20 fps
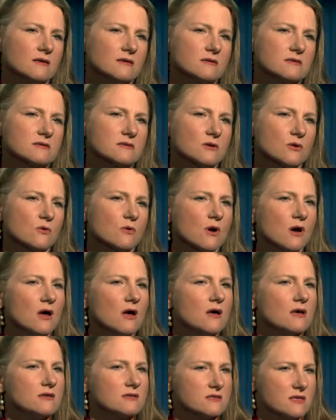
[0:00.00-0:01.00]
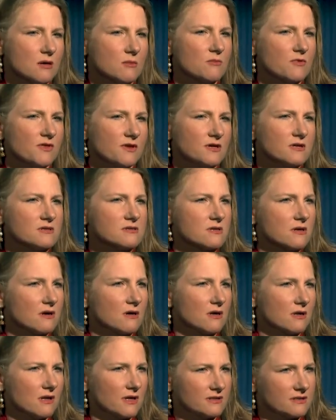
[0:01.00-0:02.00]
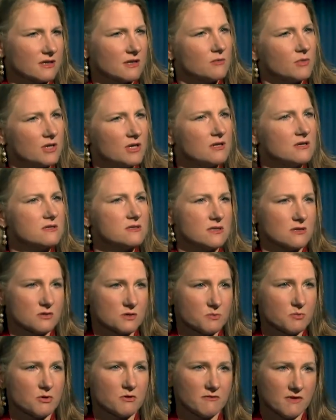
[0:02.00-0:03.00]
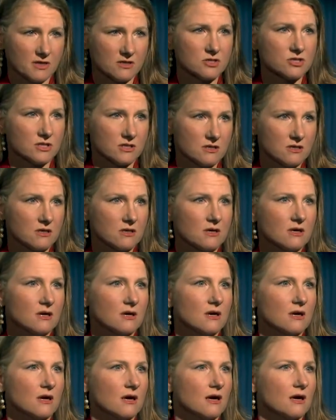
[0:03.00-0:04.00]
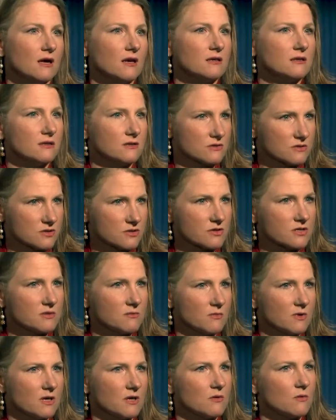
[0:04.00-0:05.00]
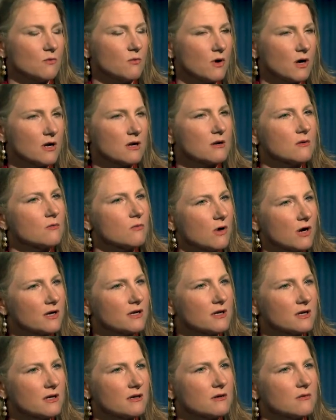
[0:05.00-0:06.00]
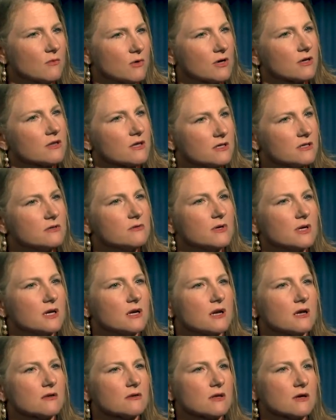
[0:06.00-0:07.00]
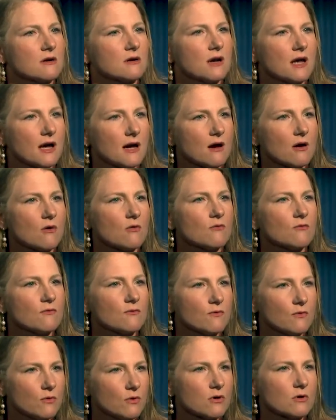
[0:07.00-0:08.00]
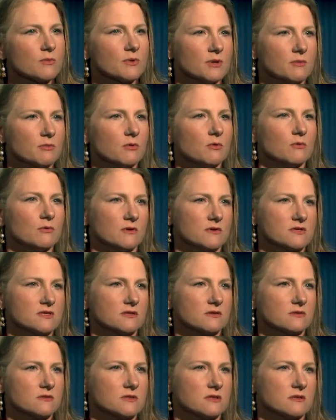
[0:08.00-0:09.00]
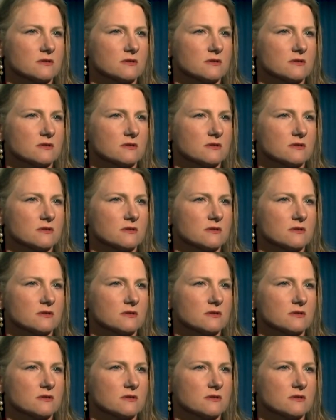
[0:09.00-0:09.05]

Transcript: so some things uh, like diabetes, there's prevention and there's treatment. What what in what are they doing in healthcare now for people with sickle cell